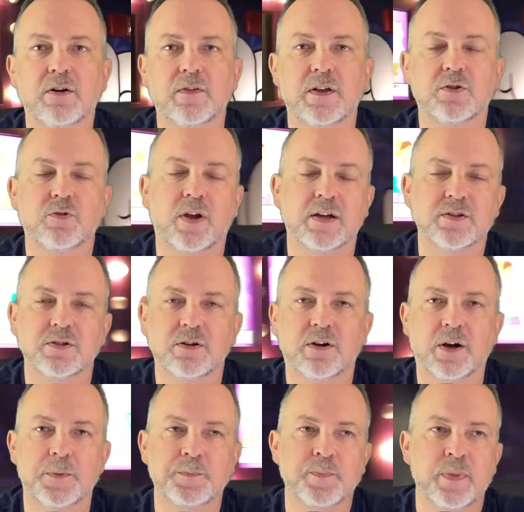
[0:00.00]
the attraction
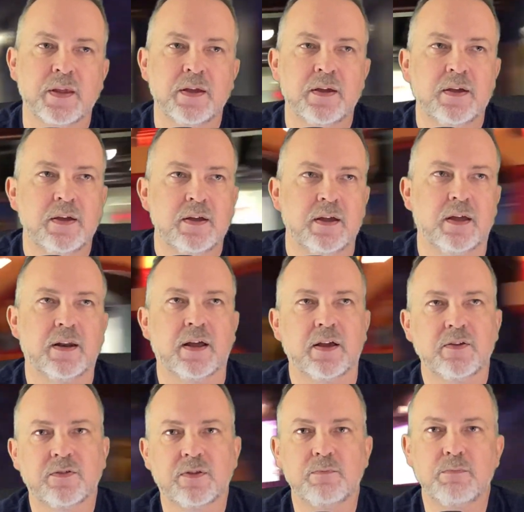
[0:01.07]
cart, it
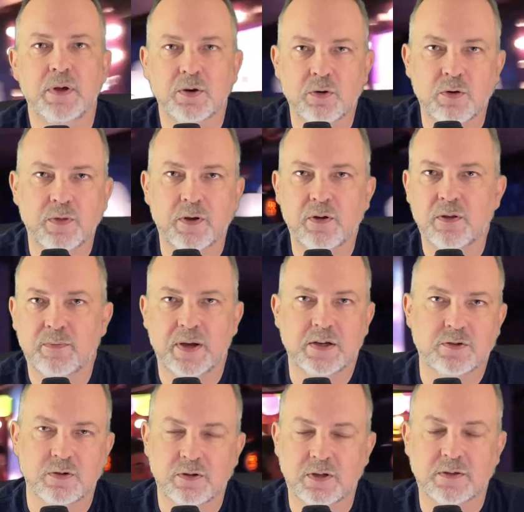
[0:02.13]
has the mirror there that
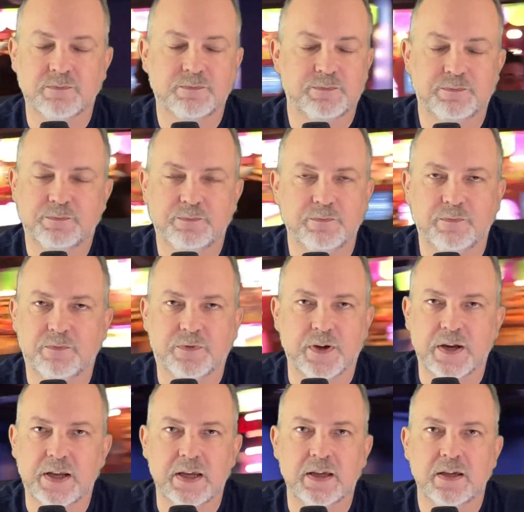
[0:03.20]
makes you look
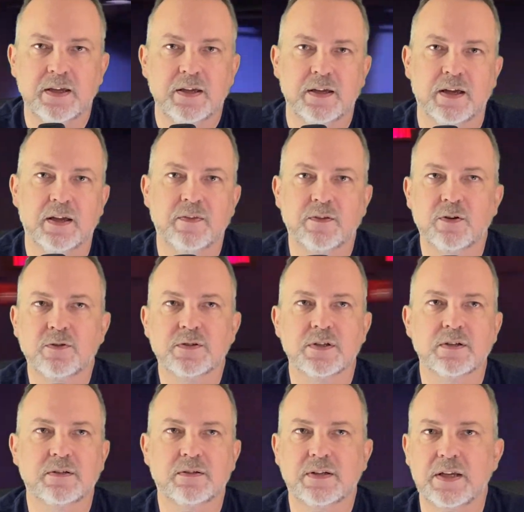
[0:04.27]
funny, and there's
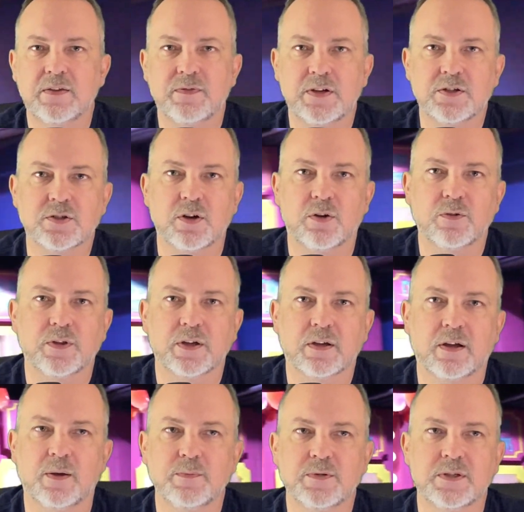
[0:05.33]
a TV show that
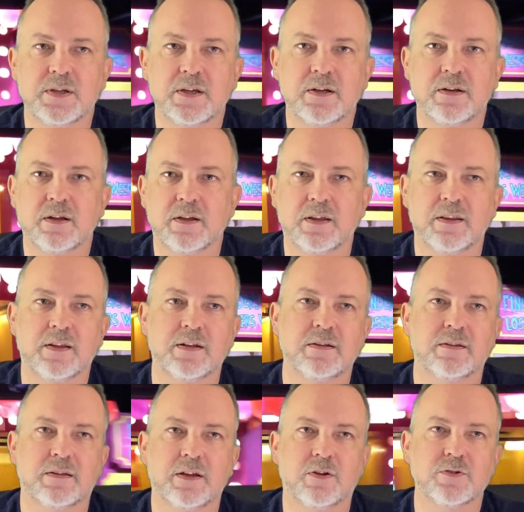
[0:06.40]
comes in and
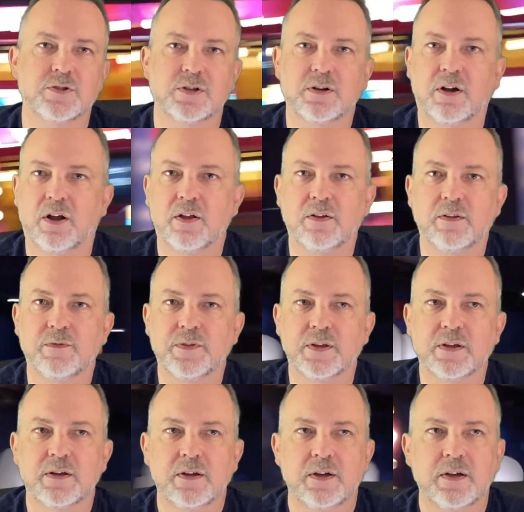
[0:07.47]
then tells you all of
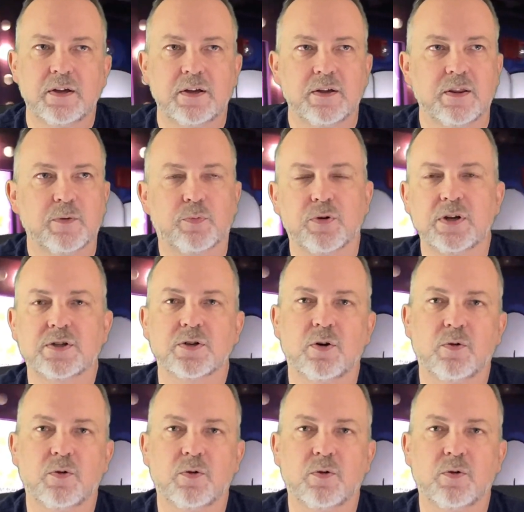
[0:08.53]
the pre-show